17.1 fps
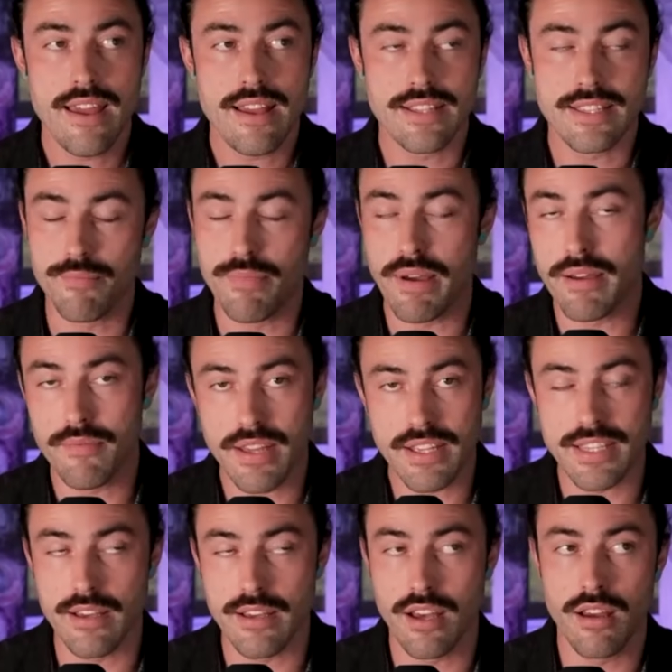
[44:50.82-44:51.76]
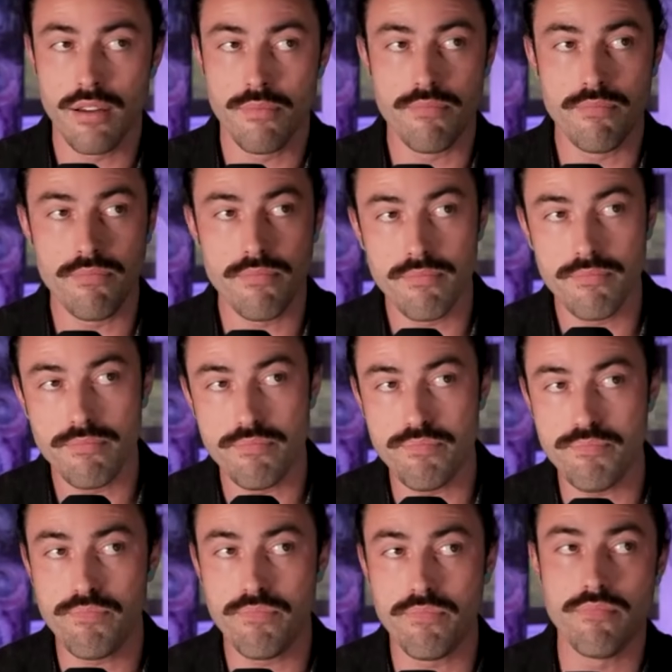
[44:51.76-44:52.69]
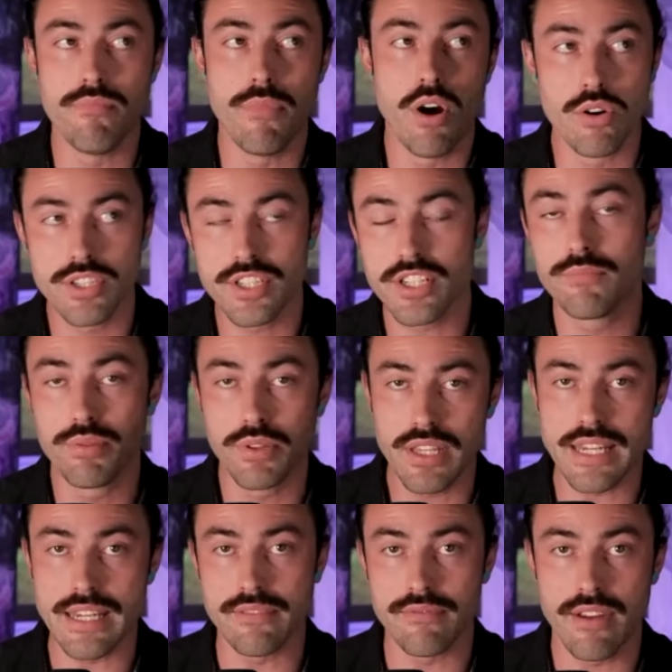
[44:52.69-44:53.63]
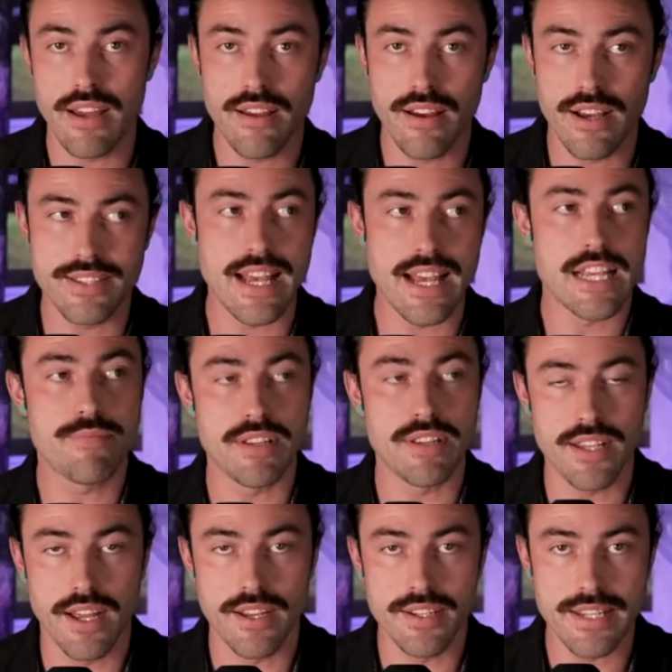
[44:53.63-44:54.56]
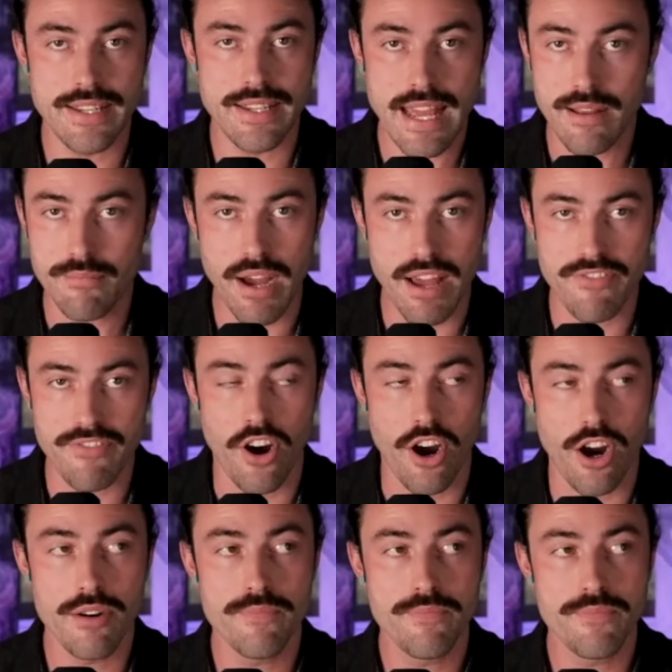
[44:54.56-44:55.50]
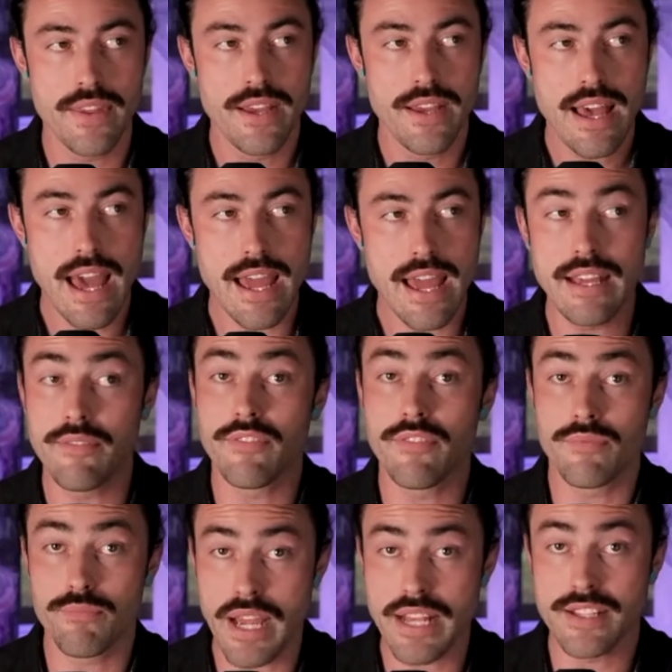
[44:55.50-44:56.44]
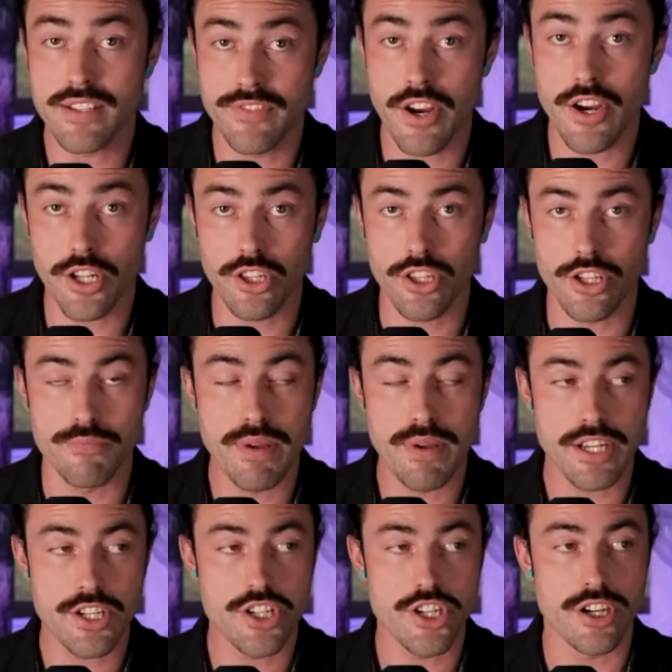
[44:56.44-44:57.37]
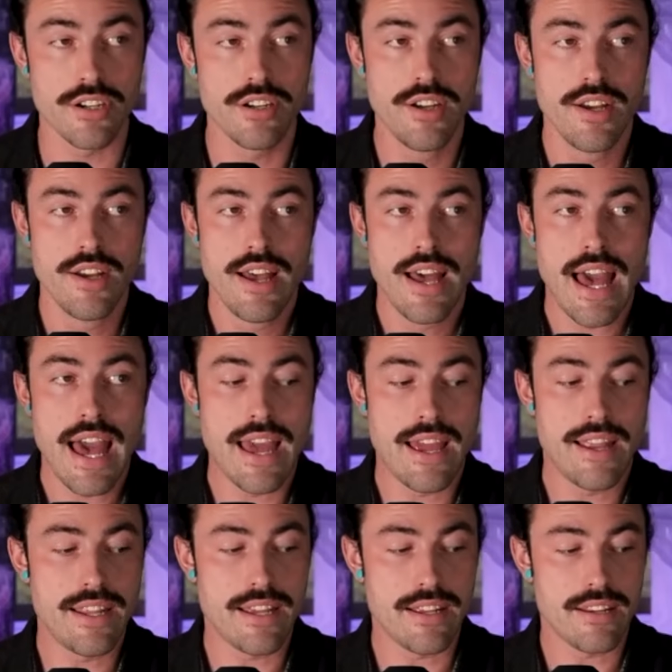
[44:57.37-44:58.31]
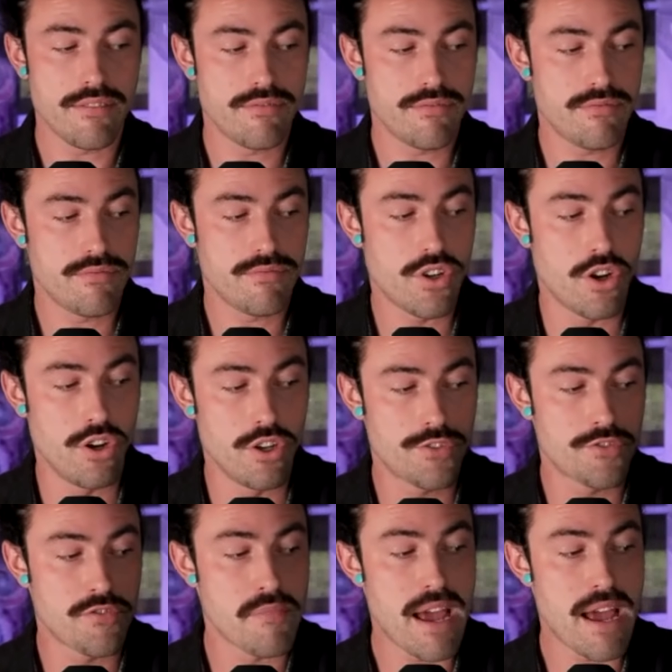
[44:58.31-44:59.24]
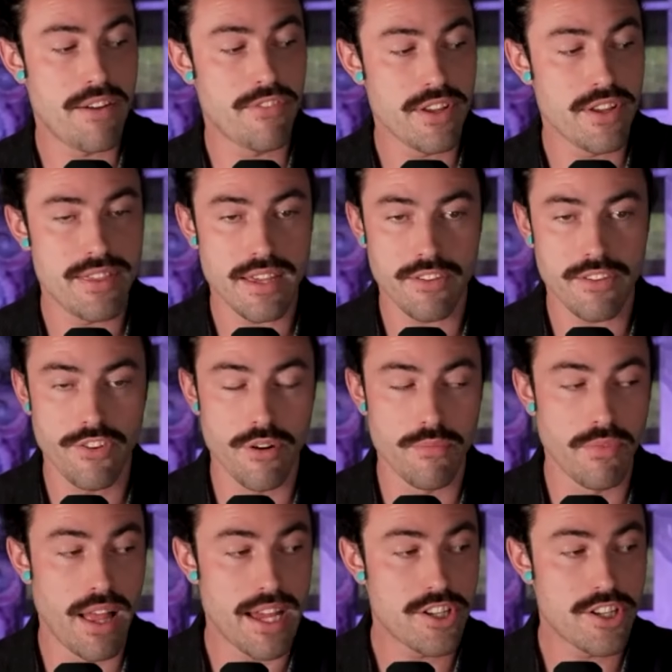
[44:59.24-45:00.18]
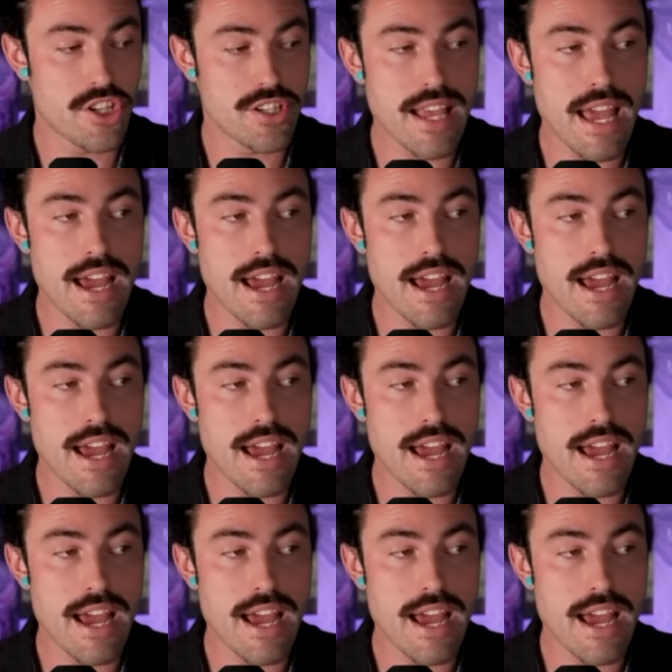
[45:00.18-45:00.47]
It's the be- it's the most complete assessment done to date by far, and it paints a very clear picture, and it goes from everything from like just